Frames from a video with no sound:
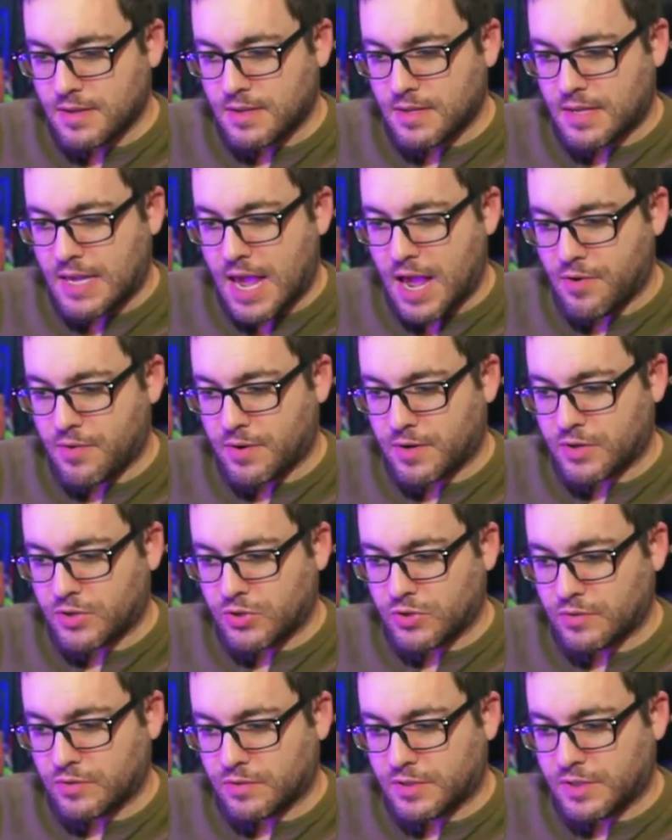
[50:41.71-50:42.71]

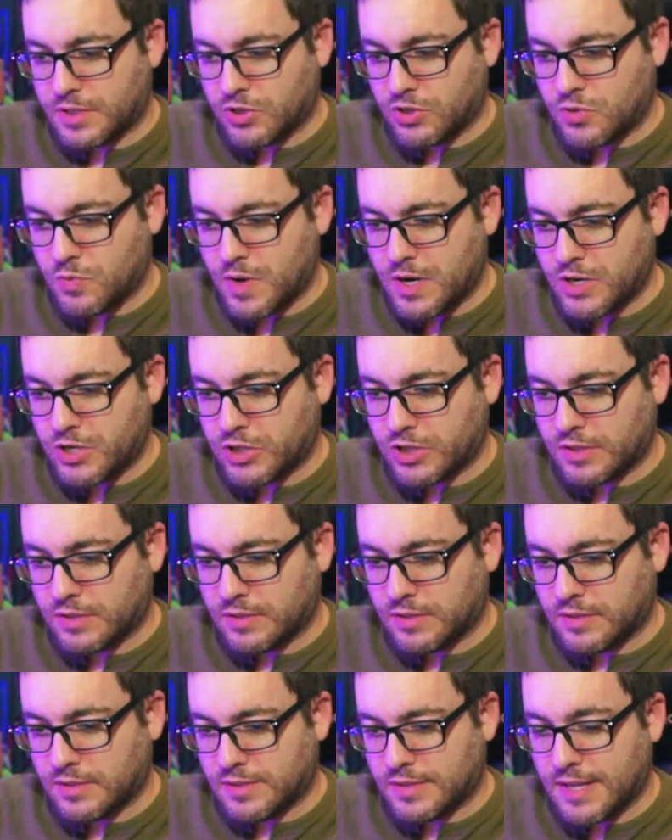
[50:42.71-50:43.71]
character
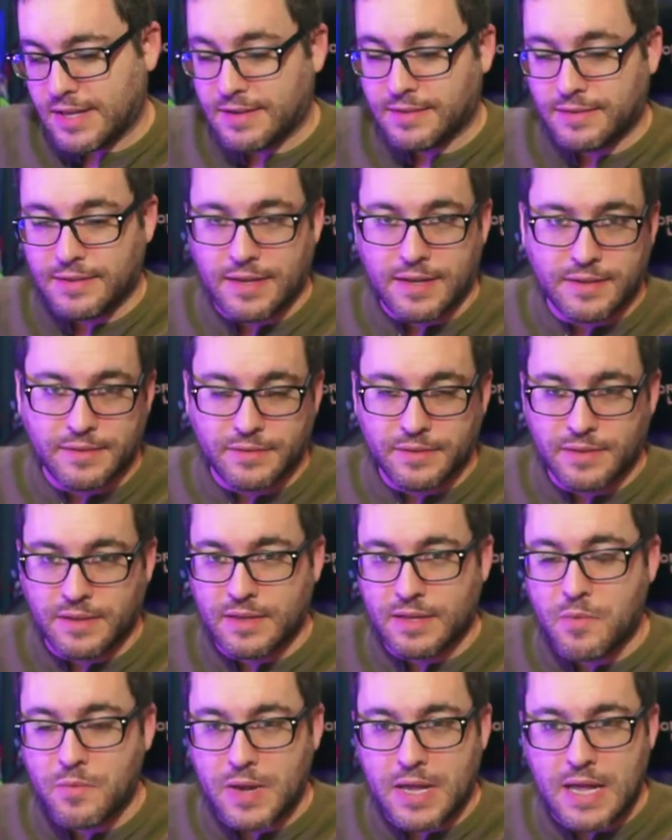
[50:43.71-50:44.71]
situations that
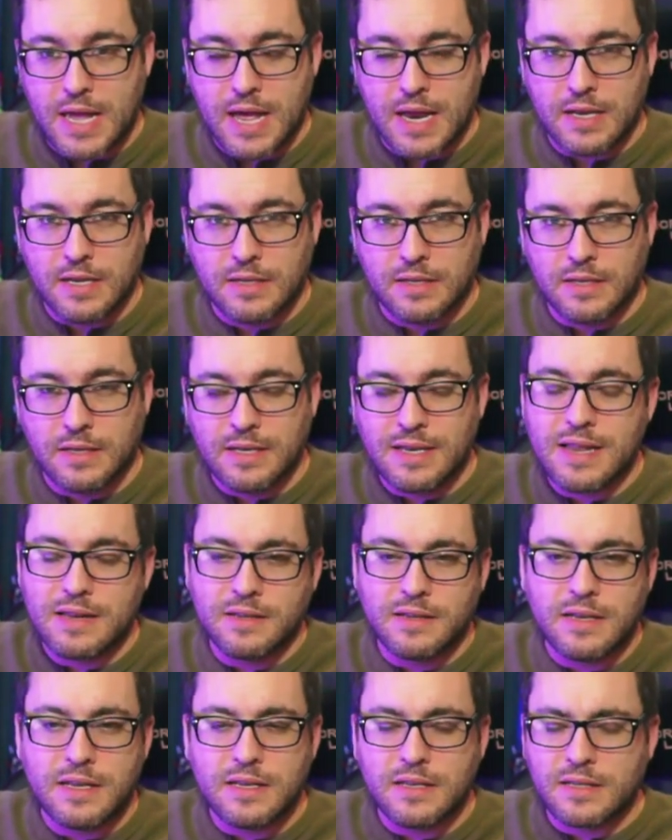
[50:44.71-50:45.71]
that we get in
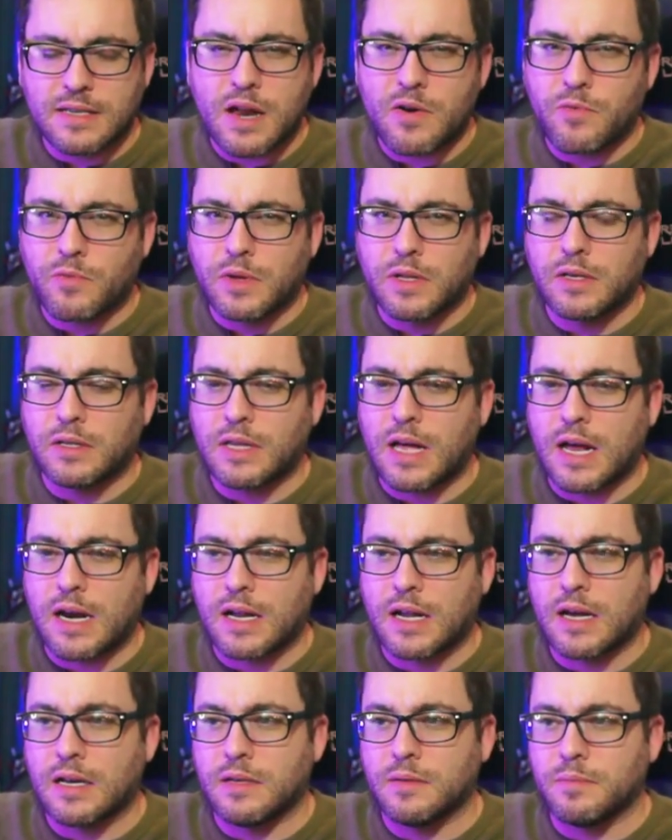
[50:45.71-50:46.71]
it's not really in a lot of
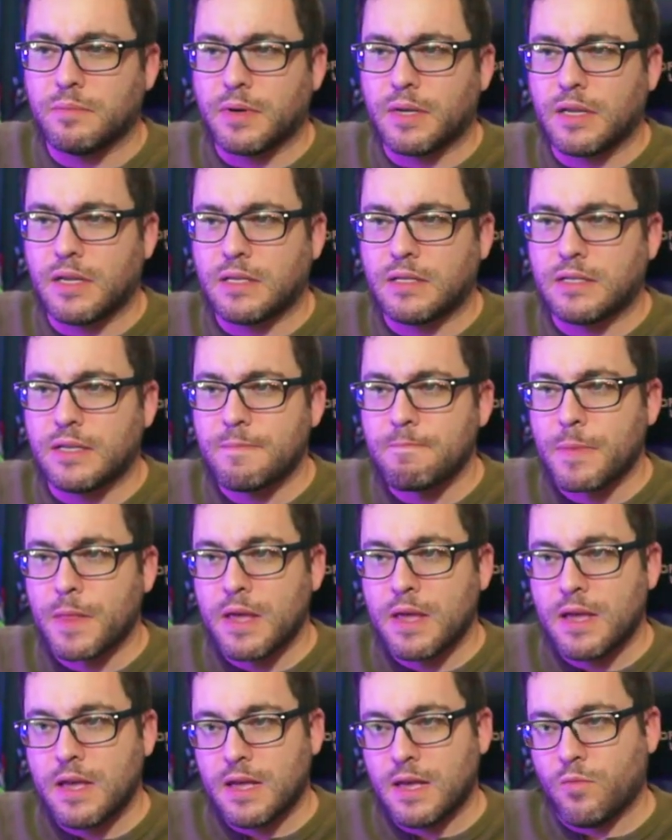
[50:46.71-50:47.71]
Gundam, but it's
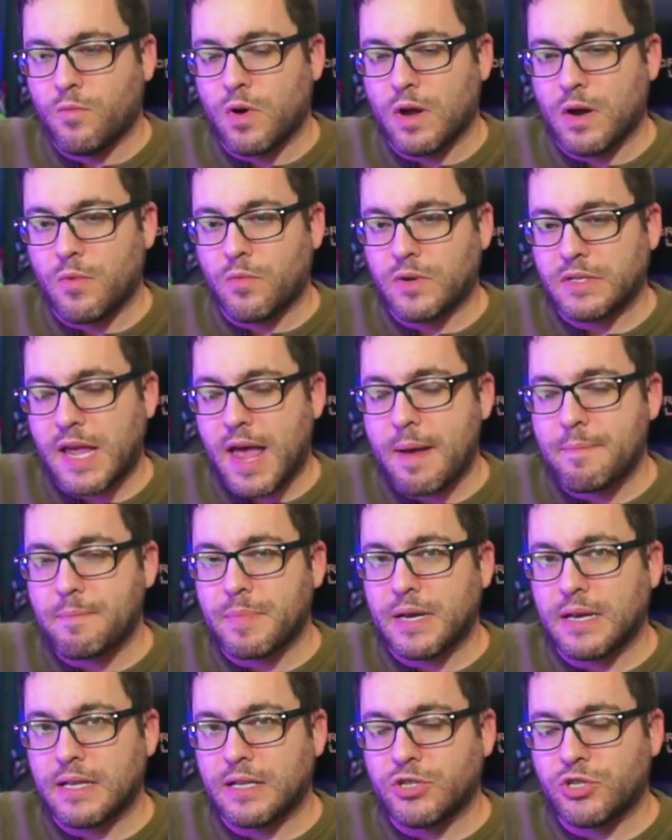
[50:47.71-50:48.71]
what what's
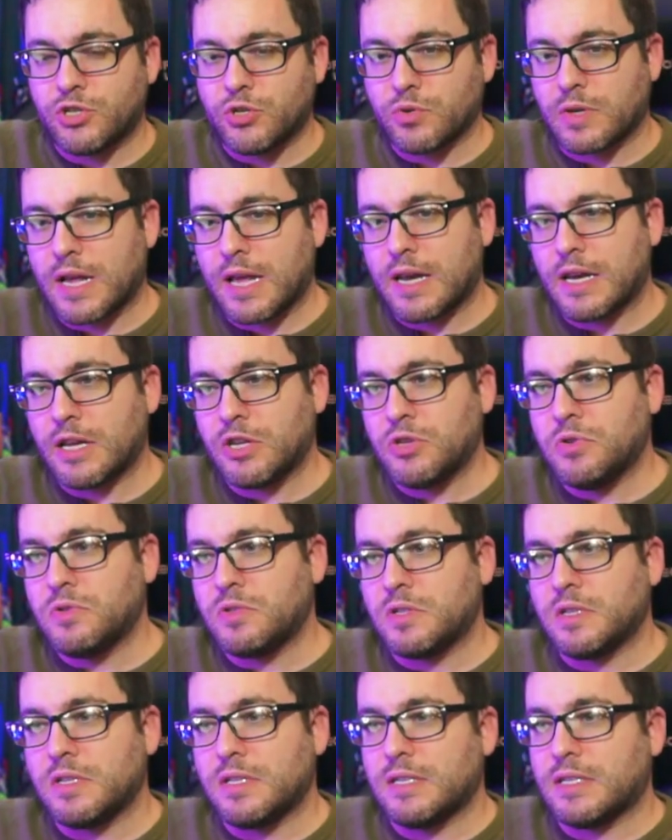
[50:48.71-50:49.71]
happening is you're getting
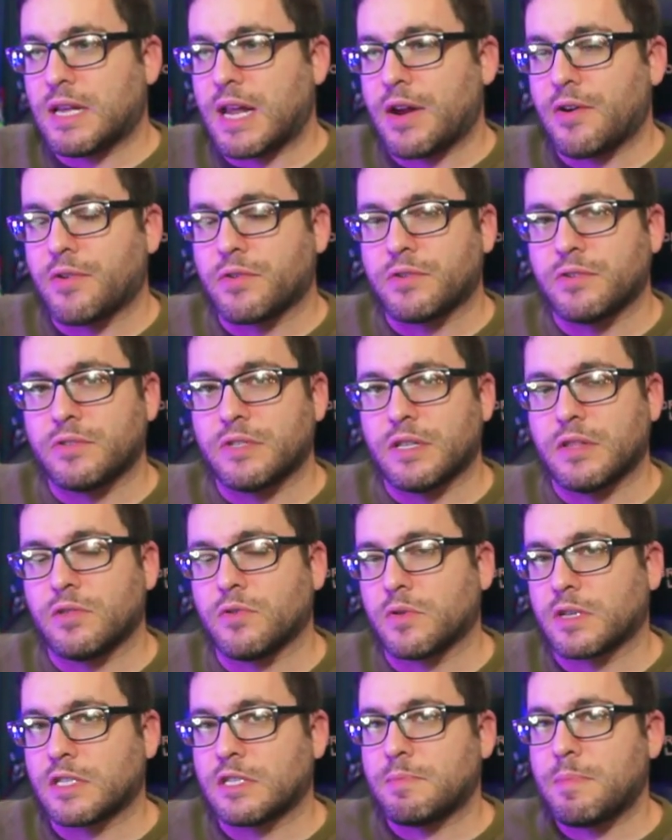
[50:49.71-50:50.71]
used to these characters and
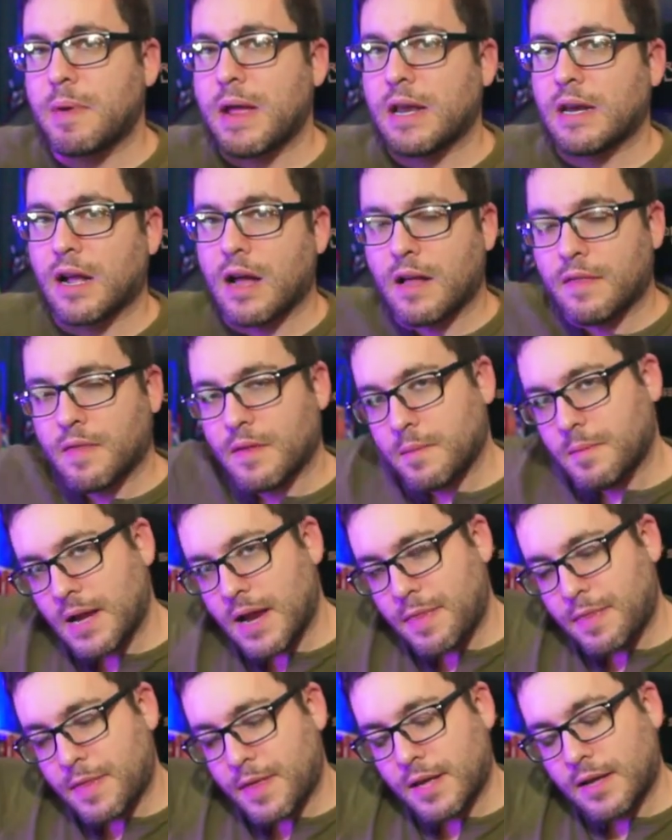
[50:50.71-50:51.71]
they're expanding on them. And
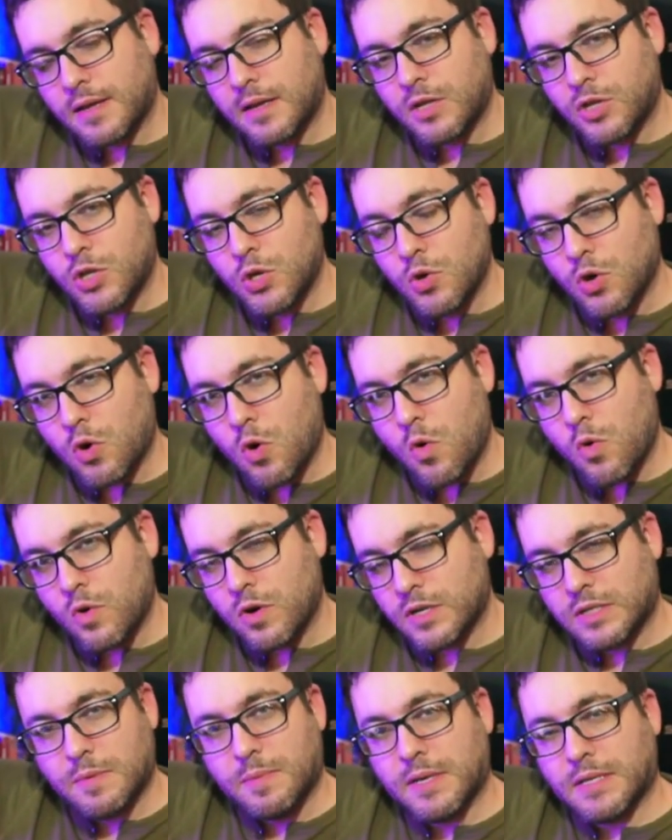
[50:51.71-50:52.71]
I think Unicorn
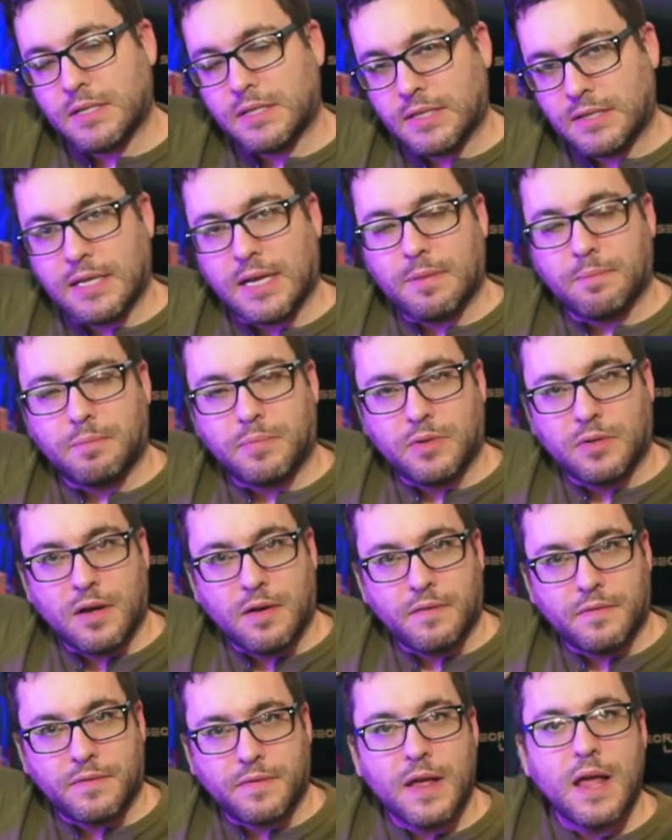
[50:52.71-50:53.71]
is the best example
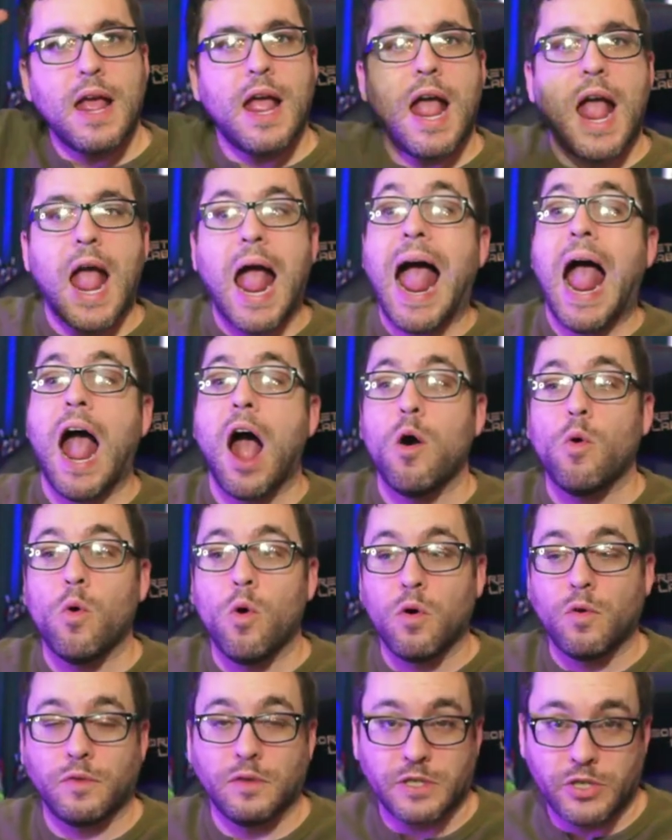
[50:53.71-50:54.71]
of how
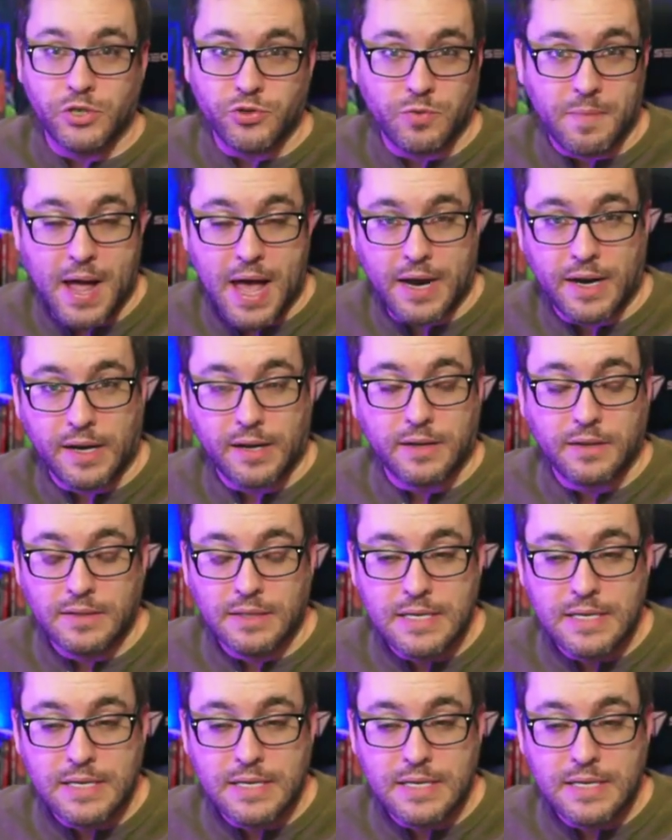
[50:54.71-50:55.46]
overly dramatic